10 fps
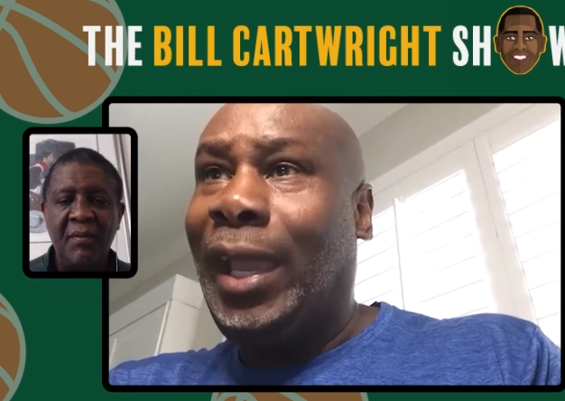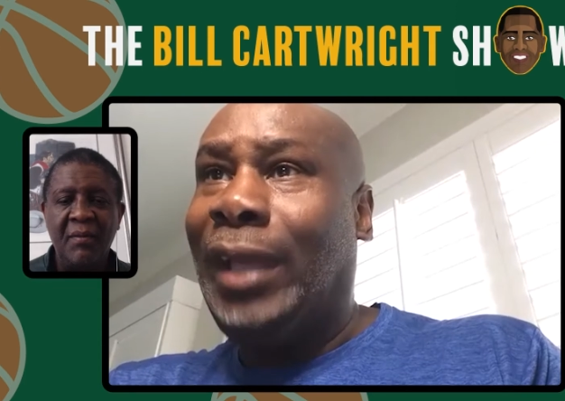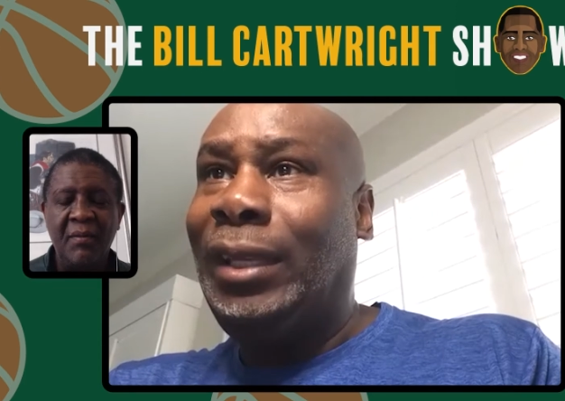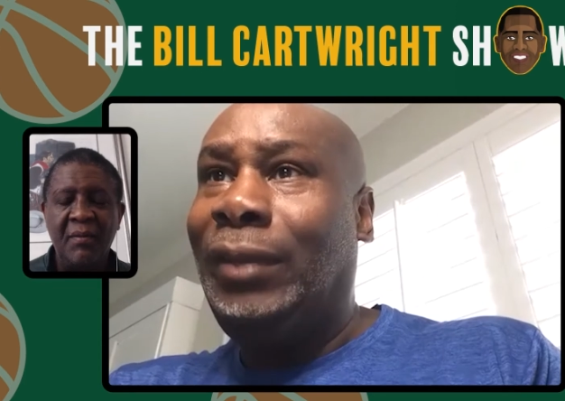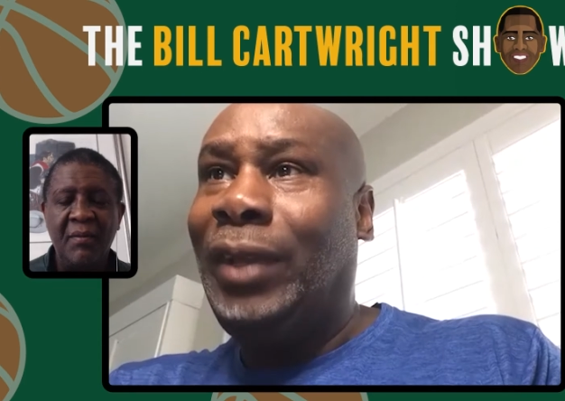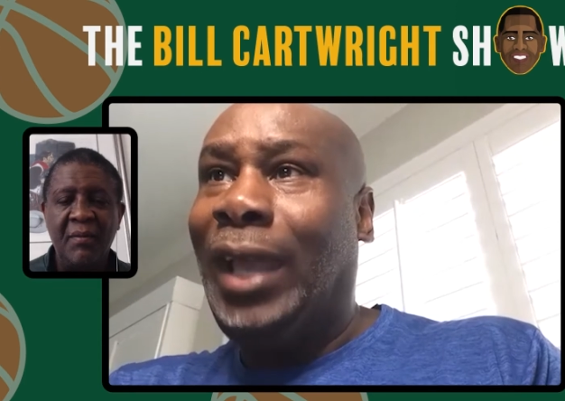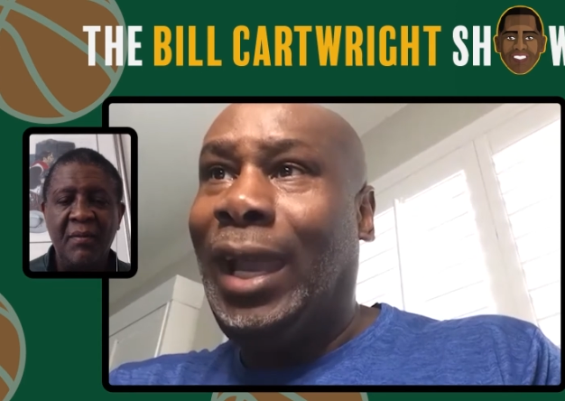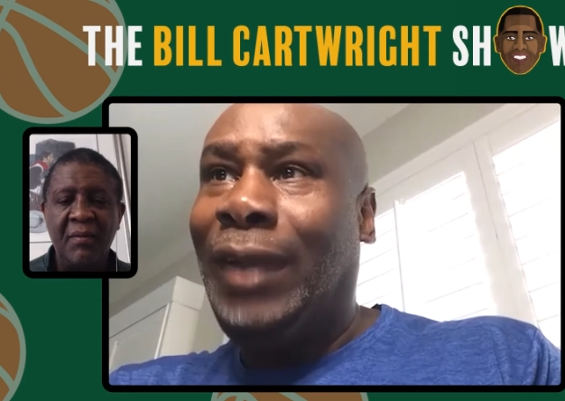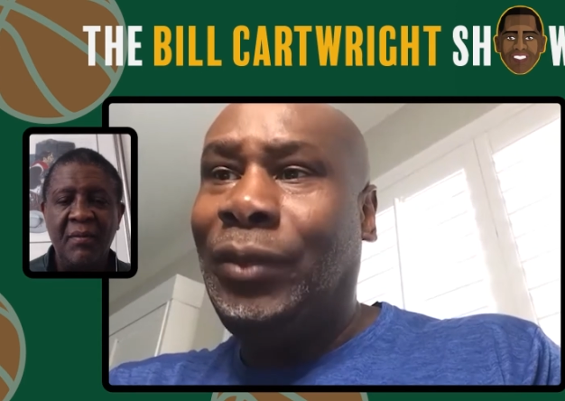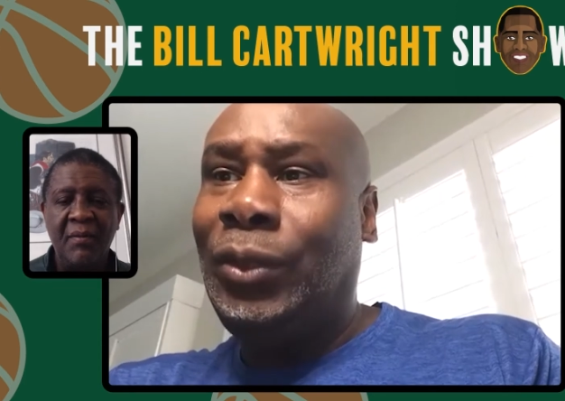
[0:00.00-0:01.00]
Speaker 1: and even
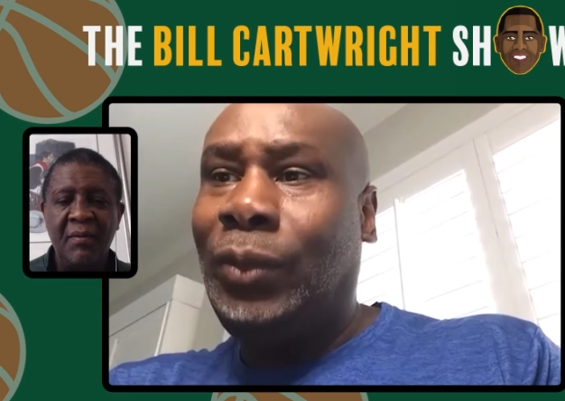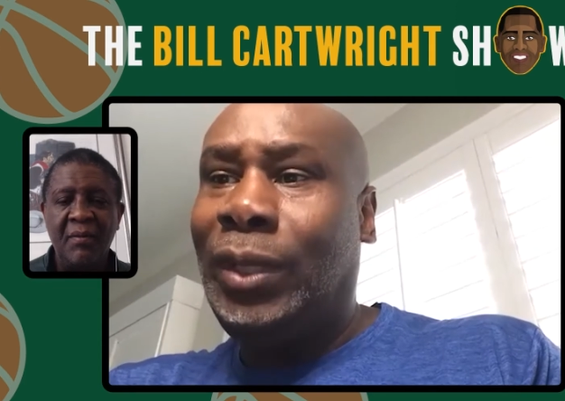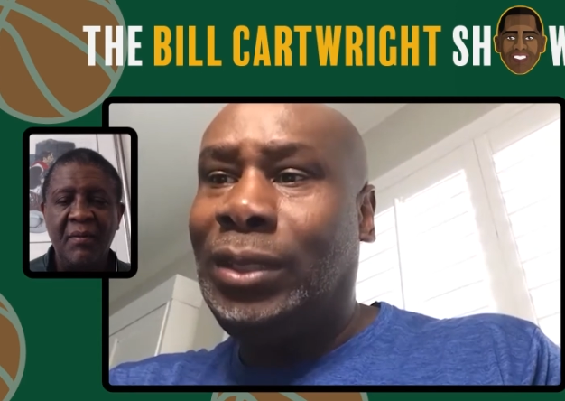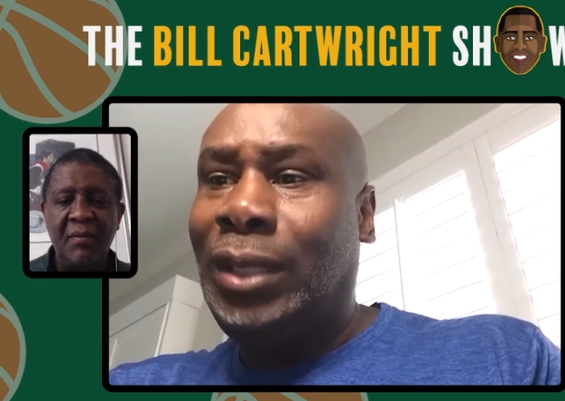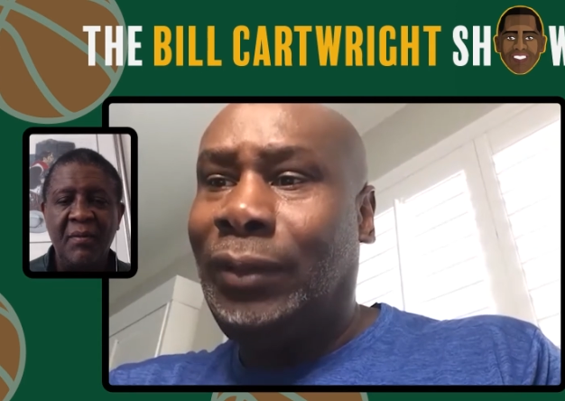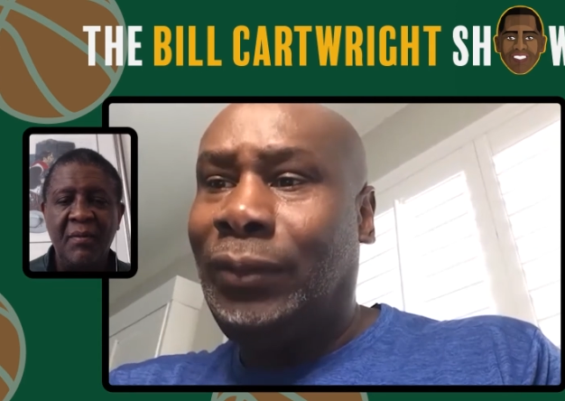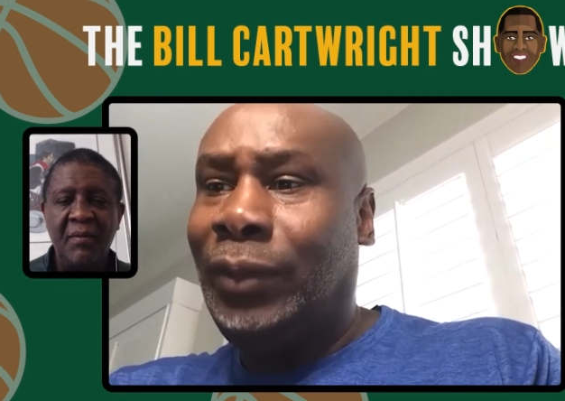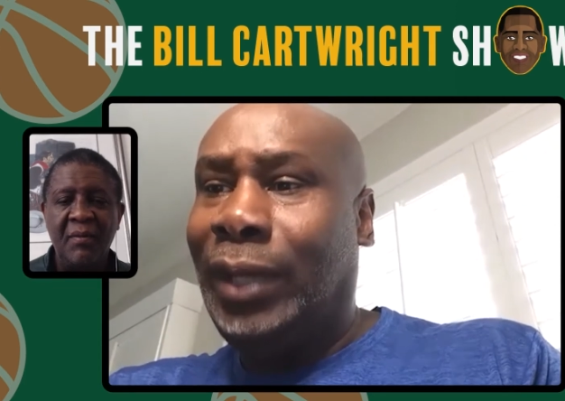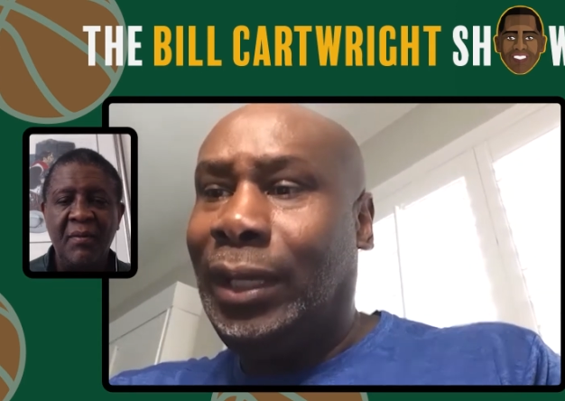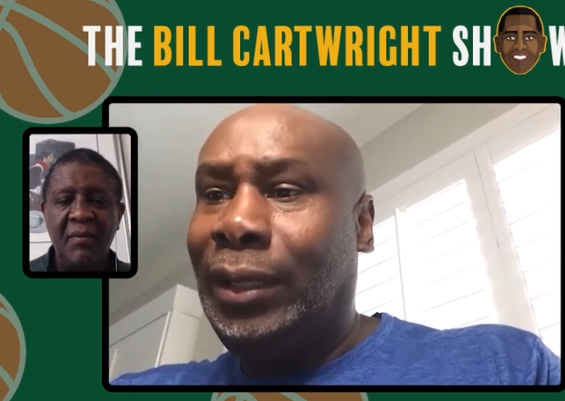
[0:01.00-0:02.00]
after USF, when I